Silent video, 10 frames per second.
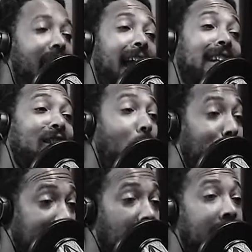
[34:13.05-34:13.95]
is gonna
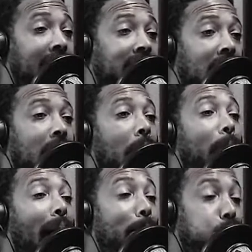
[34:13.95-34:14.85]
change
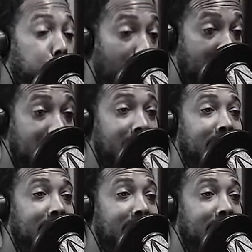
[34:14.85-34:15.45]
by praying